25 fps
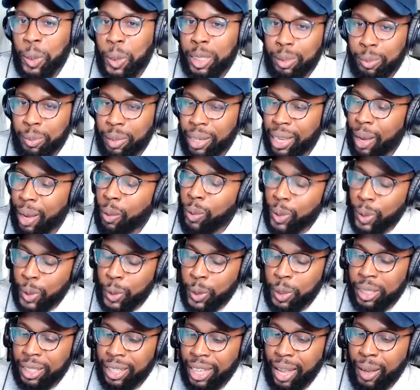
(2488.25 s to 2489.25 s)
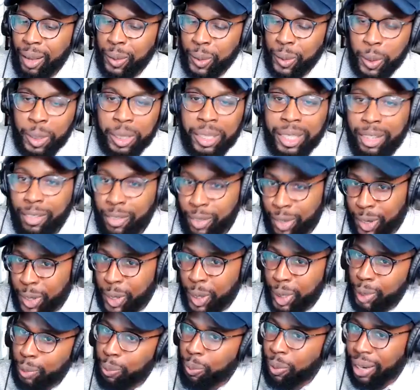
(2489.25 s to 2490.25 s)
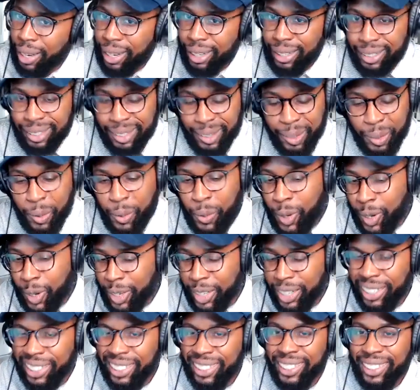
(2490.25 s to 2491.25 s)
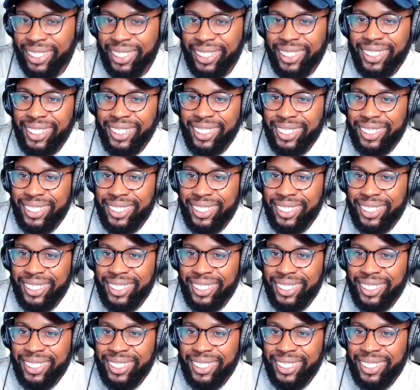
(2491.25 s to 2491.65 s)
Trust me, I was gonna give you your spot. Don't worry